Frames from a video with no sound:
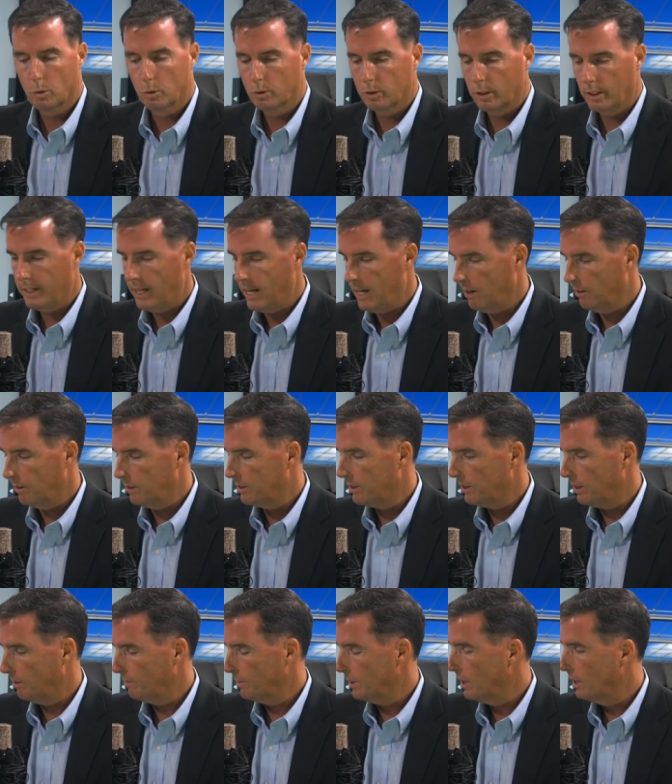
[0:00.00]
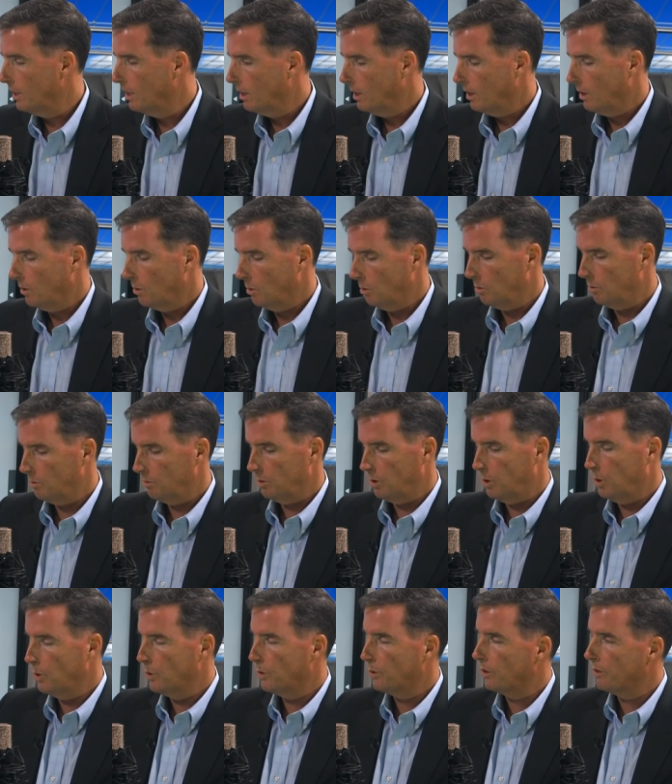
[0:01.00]
will sit down and tell me
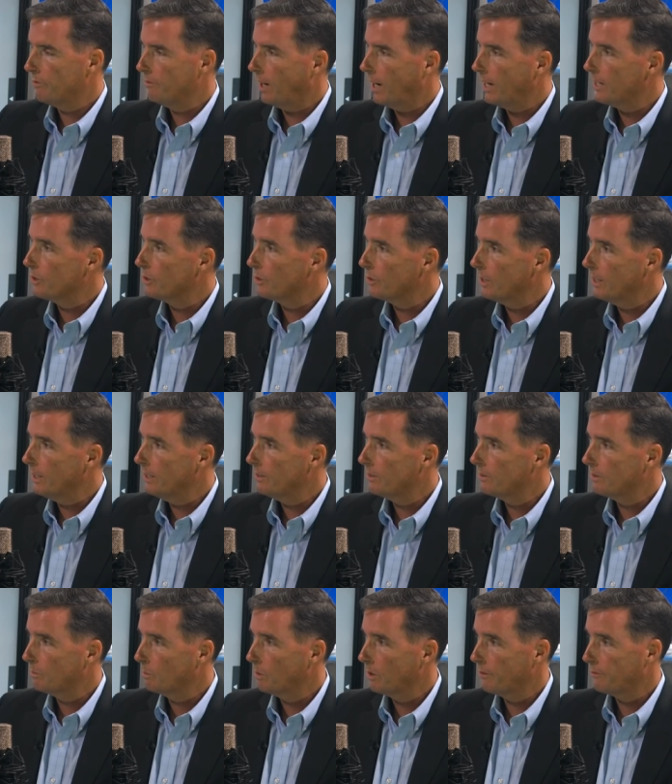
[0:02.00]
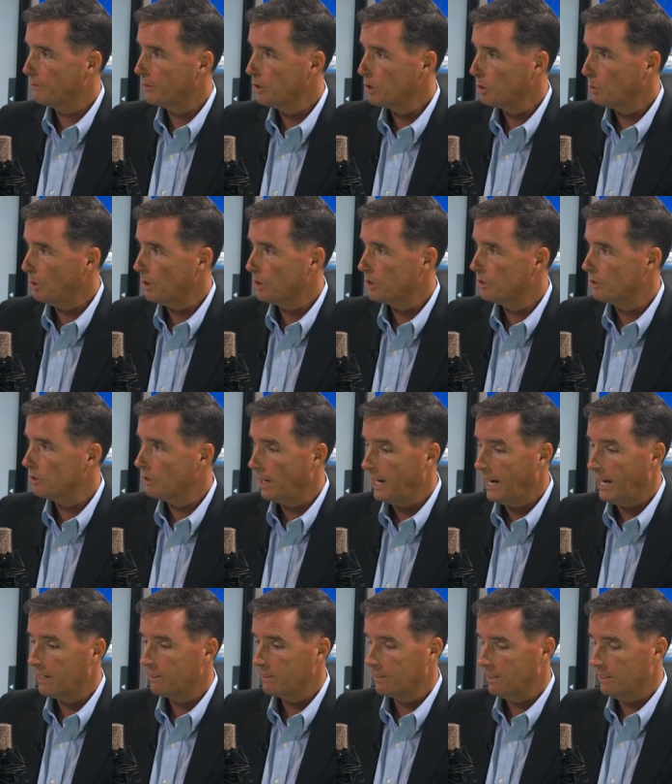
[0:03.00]
who their advisor is. One of the first questions I
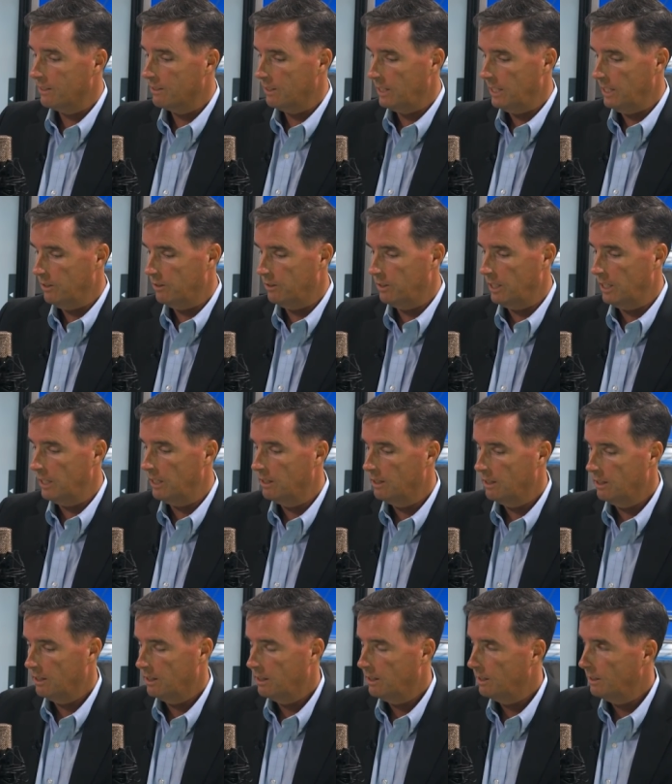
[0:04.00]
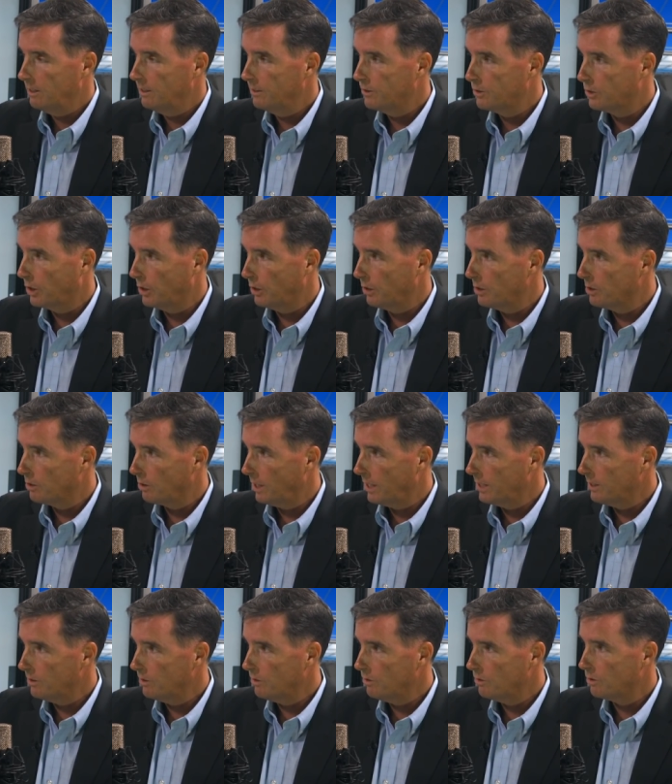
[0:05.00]
ask is, is he securities
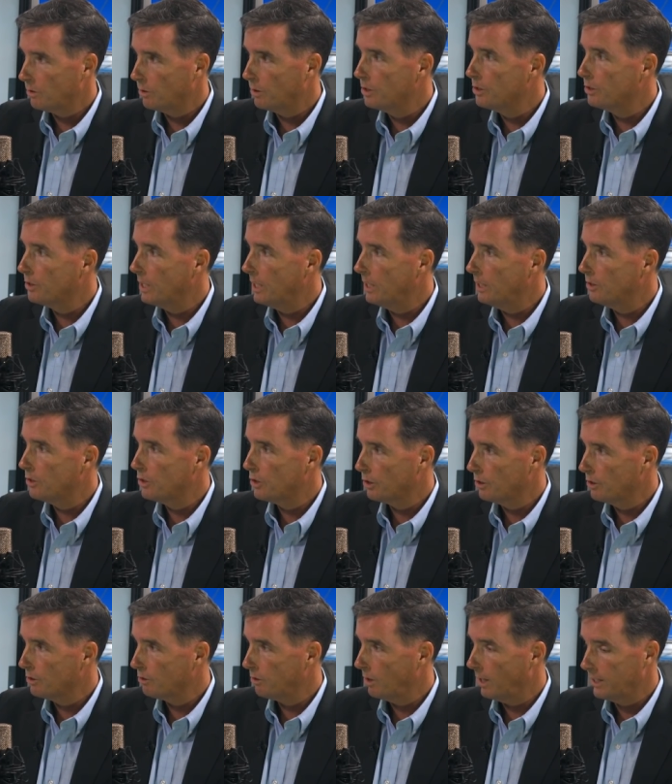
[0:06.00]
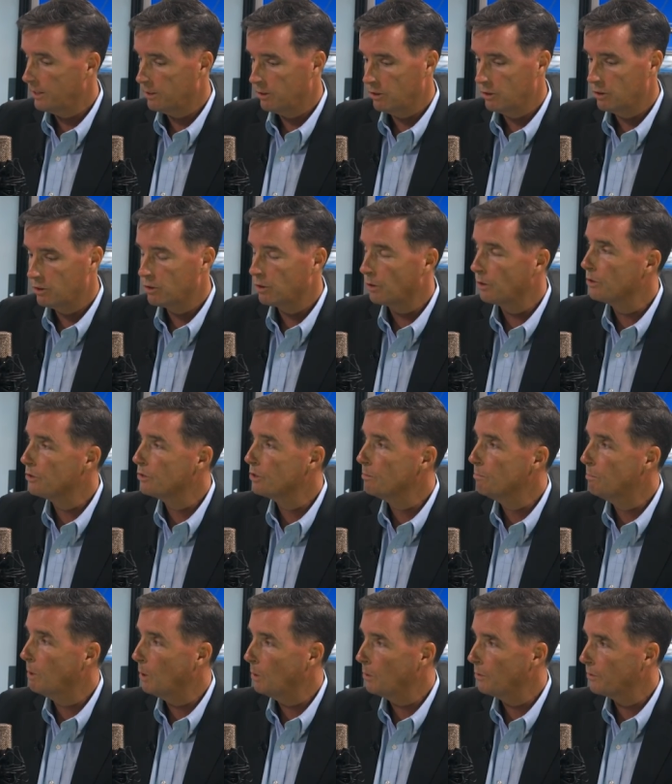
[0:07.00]
licensed or is he insurance licensed or is he
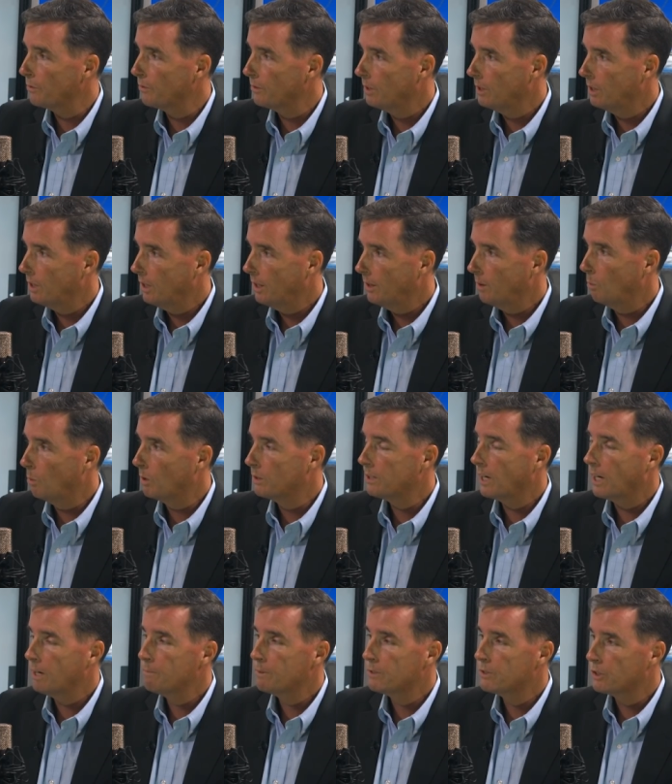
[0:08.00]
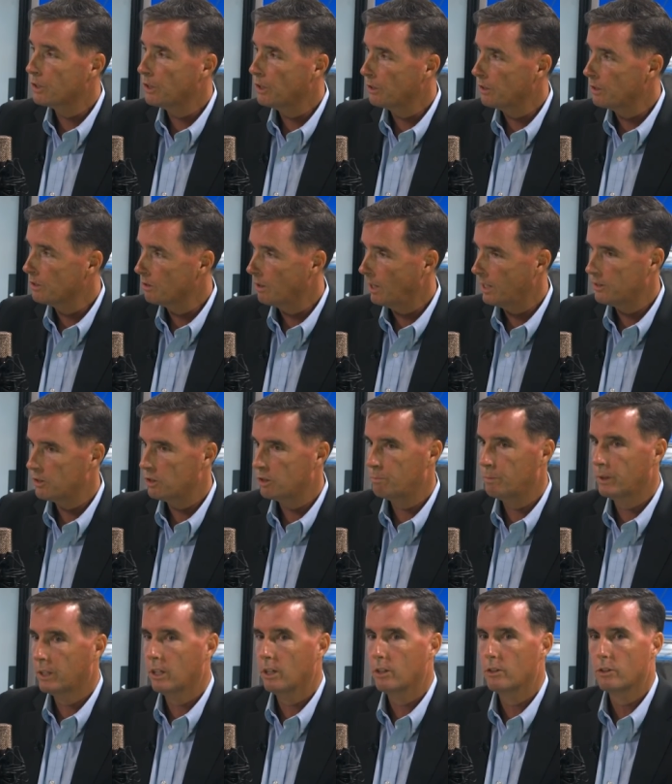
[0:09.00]
both? What type of securities mm -hmm. license?
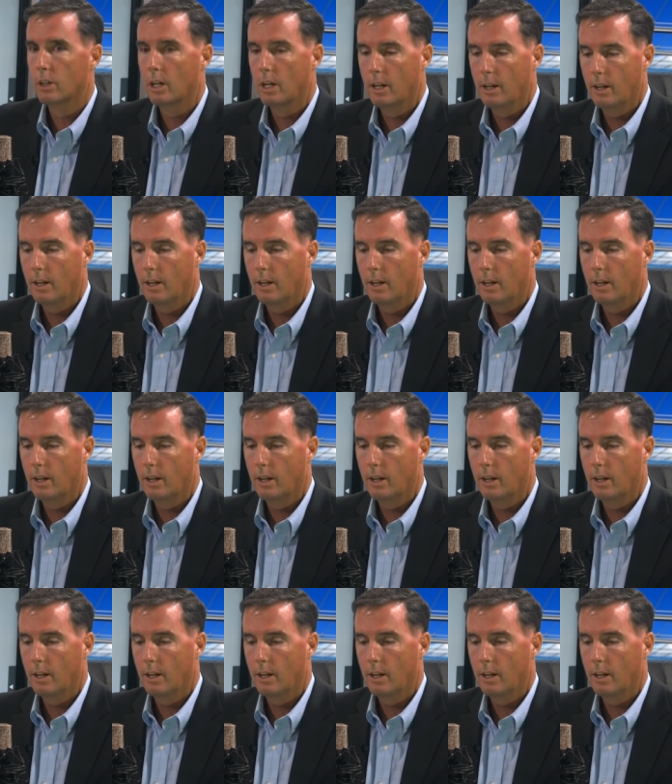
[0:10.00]
Because